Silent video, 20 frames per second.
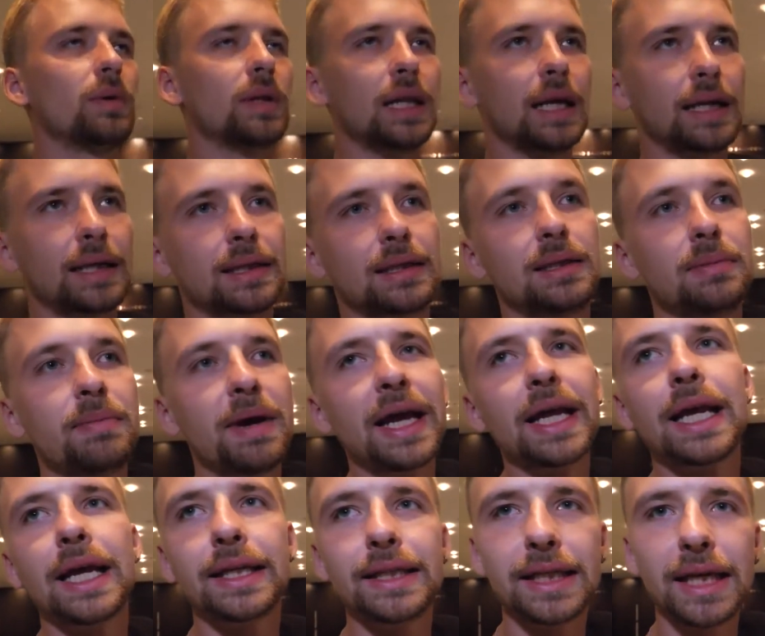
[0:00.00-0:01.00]
like the
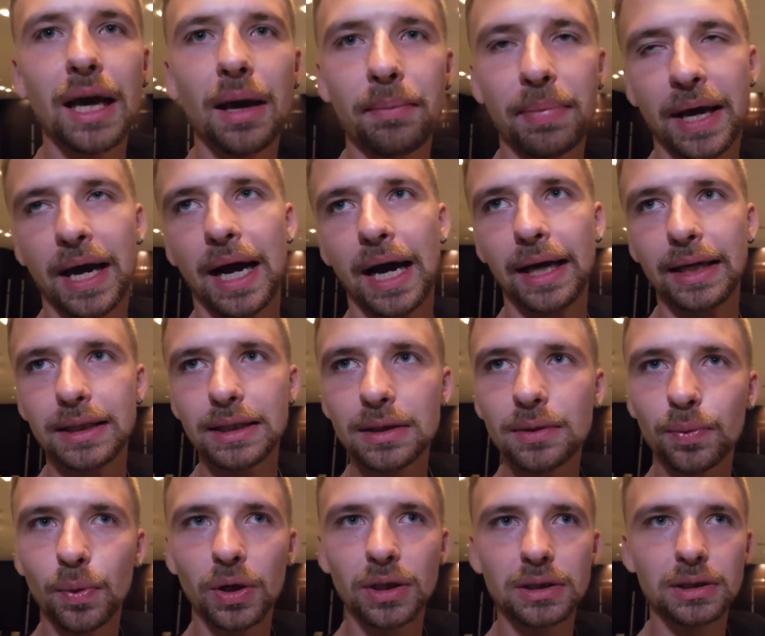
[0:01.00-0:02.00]
main idea behind it
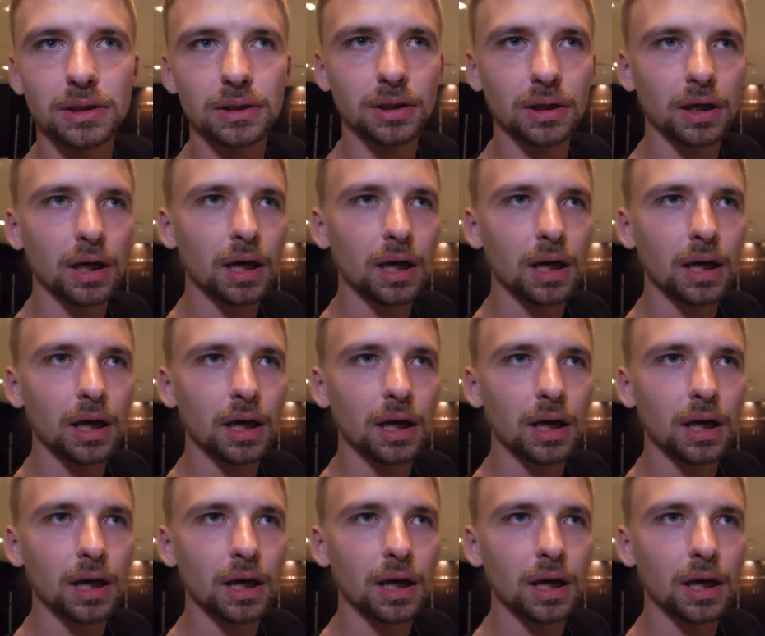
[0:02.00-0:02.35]
was to